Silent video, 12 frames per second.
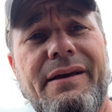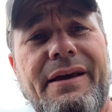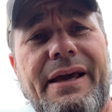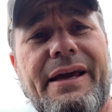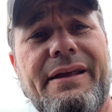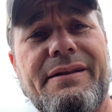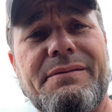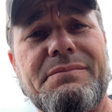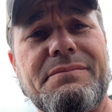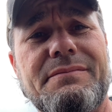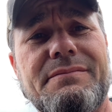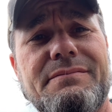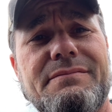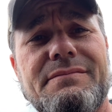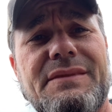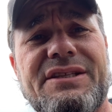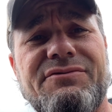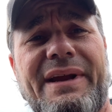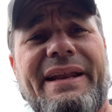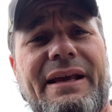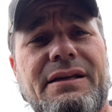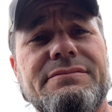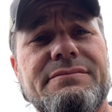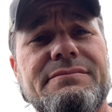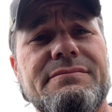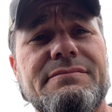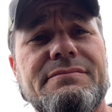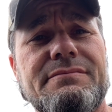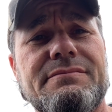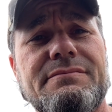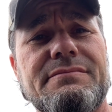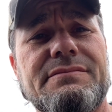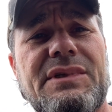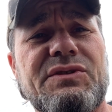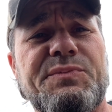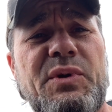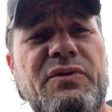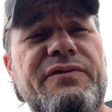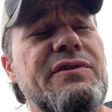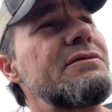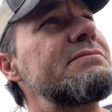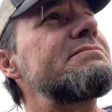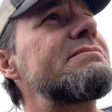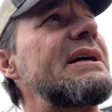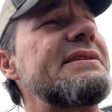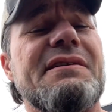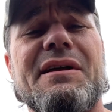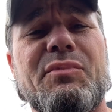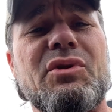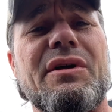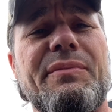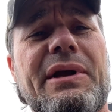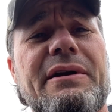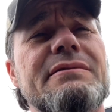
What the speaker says: and it's raining. It was beautiful until I pull up here.